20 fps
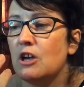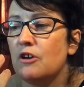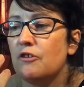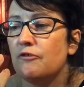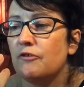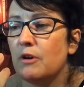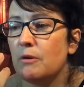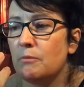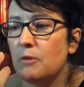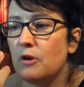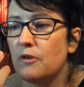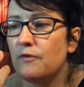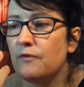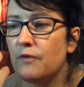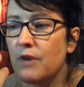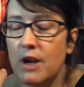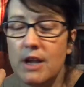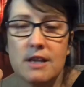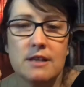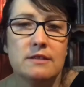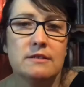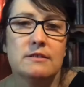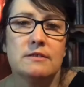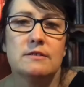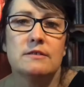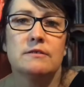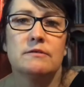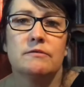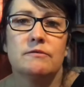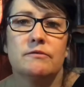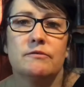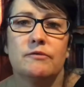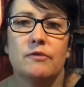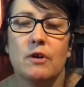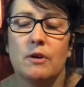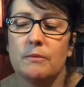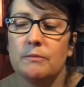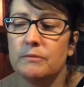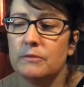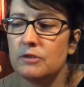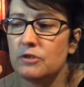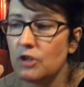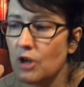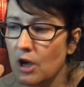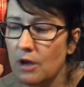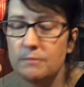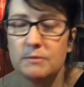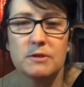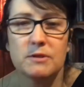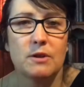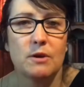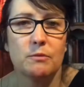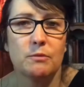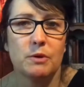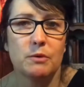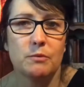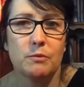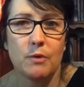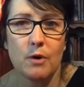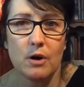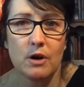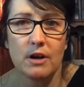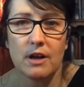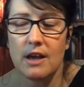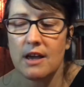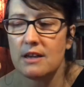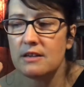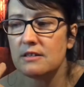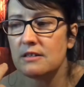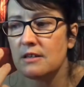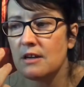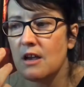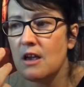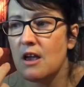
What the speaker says: from our friends, from the jobs that we work at,